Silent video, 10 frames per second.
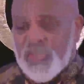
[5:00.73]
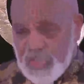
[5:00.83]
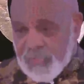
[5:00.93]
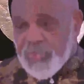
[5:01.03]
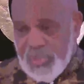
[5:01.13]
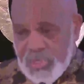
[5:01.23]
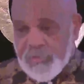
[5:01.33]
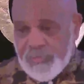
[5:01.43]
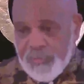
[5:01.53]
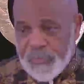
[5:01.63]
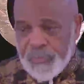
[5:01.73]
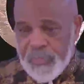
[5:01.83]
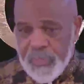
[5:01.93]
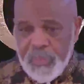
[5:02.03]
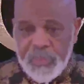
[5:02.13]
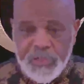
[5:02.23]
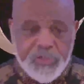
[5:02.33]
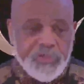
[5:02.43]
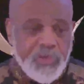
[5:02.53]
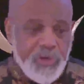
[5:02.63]
something.
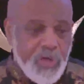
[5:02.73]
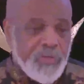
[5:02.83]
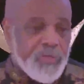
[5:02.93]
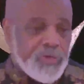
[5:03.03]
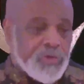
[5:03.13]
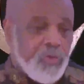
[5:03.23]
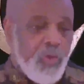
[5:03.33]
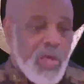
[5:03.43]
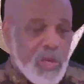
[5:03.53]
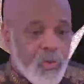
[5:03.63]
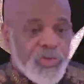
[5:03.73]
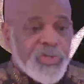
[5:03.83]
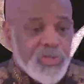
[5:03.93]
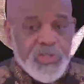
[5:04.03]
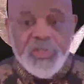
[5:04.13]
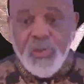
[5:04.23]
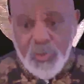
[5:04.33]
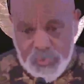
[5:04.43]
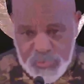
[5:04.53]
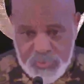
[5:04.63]
It's another to wallow in
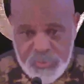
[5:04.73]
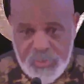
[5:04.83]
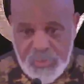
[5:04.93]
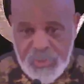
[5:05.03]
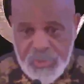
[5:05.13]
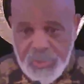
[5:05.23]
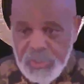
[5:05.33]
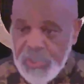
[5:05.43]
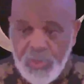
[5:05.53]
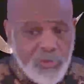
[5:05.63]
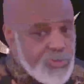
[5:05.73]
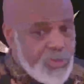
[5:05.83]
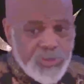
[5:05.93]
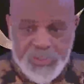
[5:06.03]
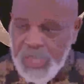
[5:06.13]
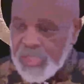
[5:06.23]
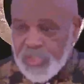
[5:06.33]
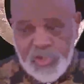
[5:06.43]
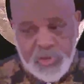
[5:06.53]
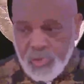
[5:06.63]
guilt. Guilt does not
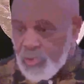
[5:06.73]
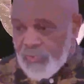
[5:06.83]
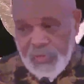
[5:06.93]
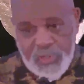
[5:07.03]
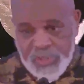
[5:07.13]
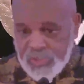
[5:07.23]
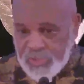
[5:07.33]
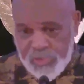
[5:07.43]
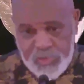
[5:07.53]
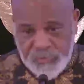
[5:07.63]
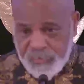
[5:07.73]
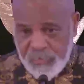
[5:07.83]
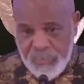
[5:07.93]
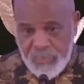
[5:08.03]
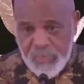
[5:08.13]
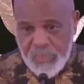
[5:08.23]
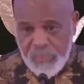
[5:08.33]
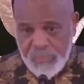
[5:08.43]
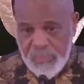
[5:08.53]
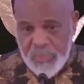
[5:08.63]
serve us.
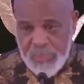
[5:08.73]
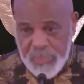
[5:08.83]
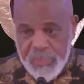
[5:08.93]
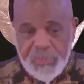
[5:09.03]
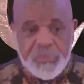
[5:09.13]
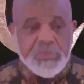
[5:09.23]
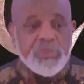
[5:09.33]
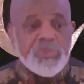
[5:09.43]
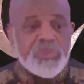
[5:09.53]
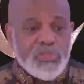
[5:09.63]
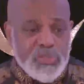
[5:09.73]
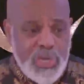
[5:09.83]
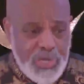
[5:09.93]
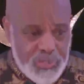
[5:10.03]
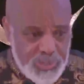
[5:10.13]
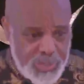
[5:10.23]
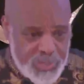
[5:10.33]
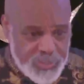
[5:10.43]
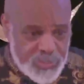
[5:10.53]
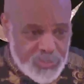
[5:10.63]
It
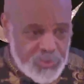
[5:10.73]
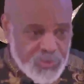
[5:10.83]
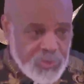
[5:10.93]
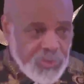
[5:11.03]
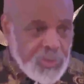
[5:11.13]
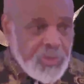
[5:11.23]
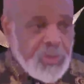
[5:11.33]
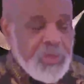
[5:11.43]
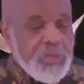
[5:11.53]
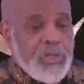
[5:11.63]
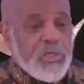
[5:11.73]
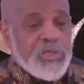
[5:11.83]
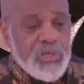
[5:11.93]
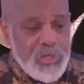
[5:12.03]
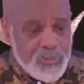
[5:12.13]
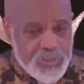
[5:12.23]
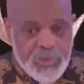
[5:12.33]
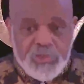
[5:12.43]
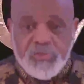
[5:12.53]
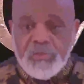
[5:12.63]
stagnates. It keeps
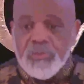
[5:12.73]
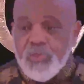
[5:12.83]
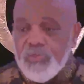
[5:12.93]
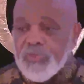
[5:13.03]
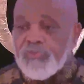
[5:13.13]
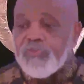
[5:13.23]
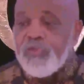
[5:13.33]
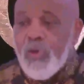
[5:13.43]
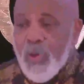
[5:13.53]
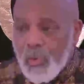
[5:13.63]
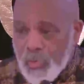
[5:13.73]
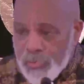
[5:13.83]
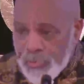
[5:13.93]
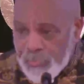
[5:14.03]
us from moving forward.